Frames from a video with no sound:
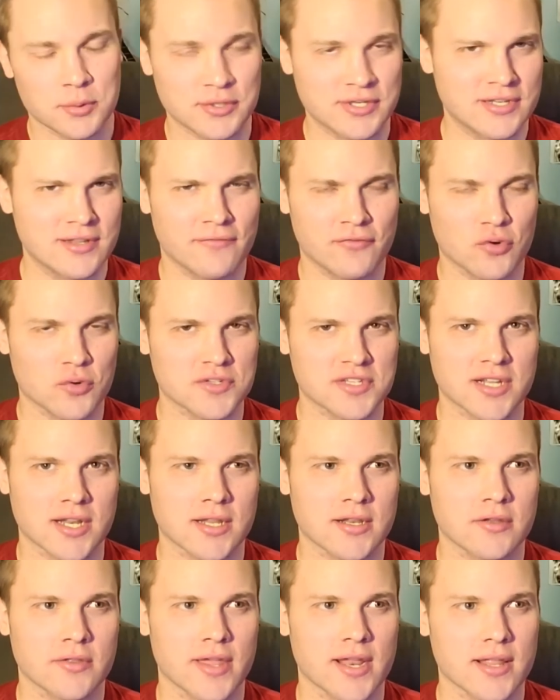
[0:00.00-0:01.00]
of course, I
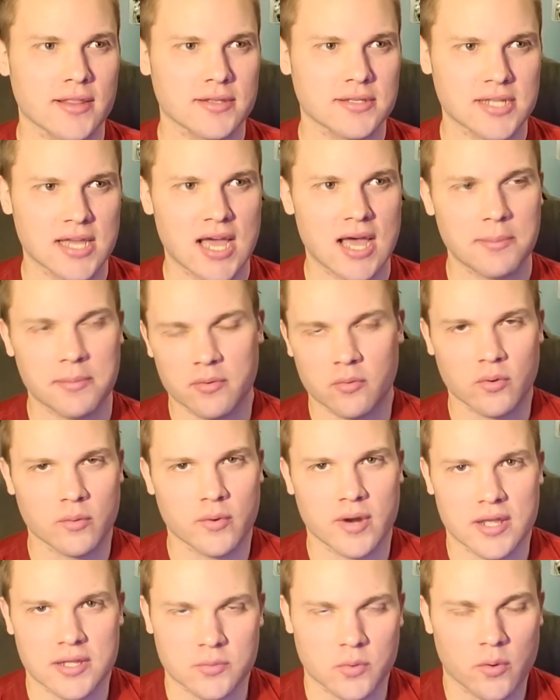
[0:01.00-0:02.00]
didn't know that at the time, and what
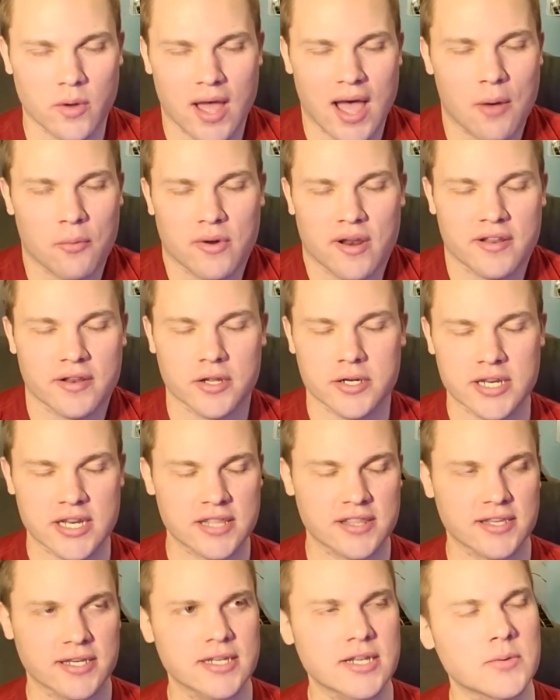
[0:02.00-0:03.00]
would I? Well, I would have done
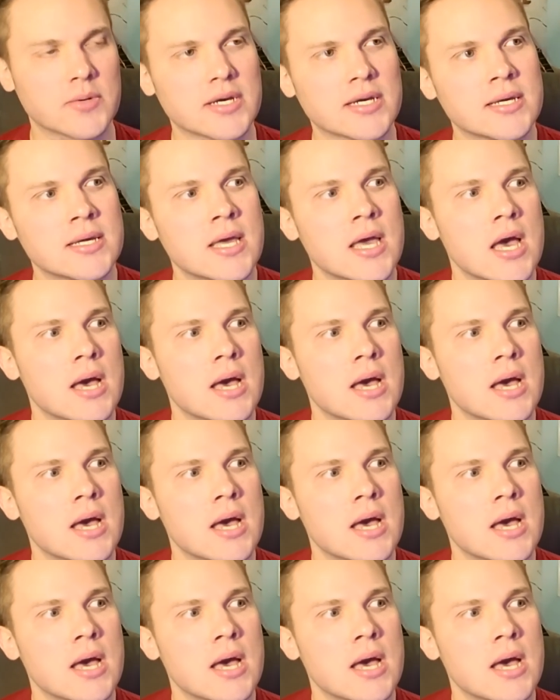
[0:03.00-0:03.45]
anything anyway.